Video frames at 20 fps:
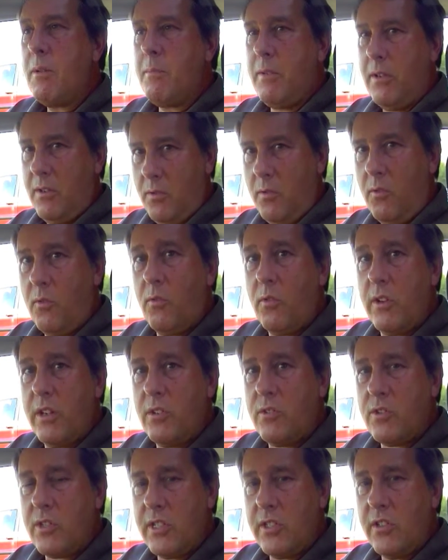But
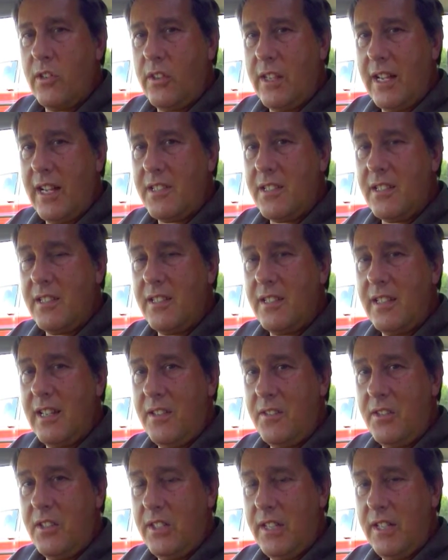you'll see all that
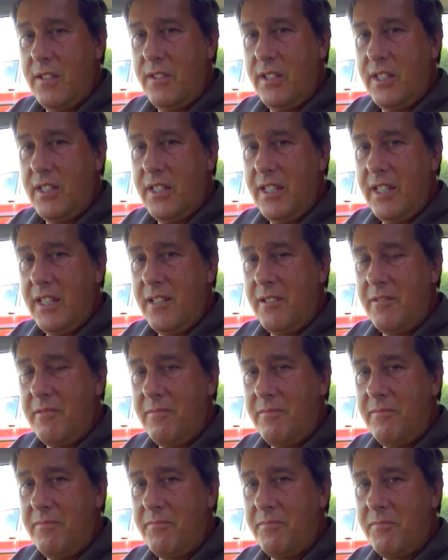in the DVD.
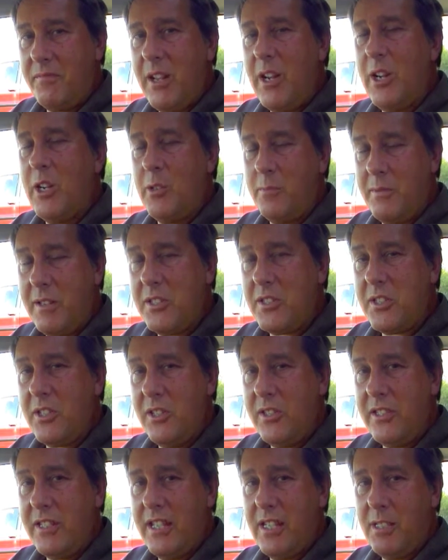I hope that's
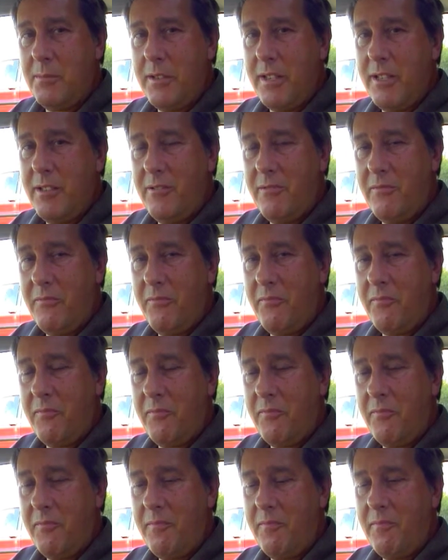going to help you.
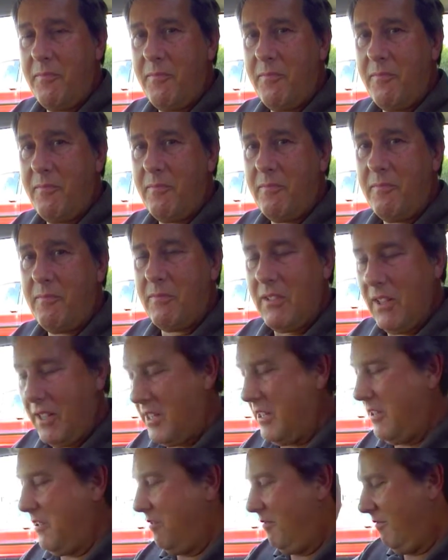
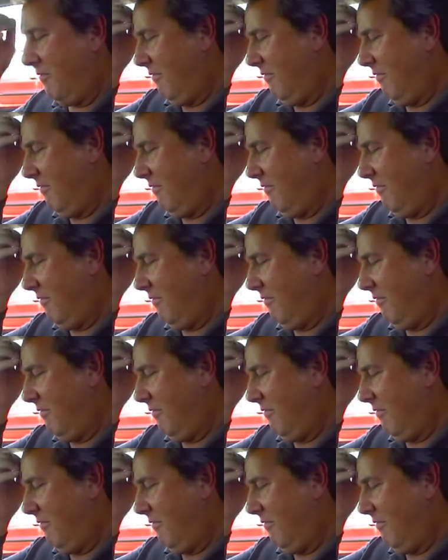Thank you.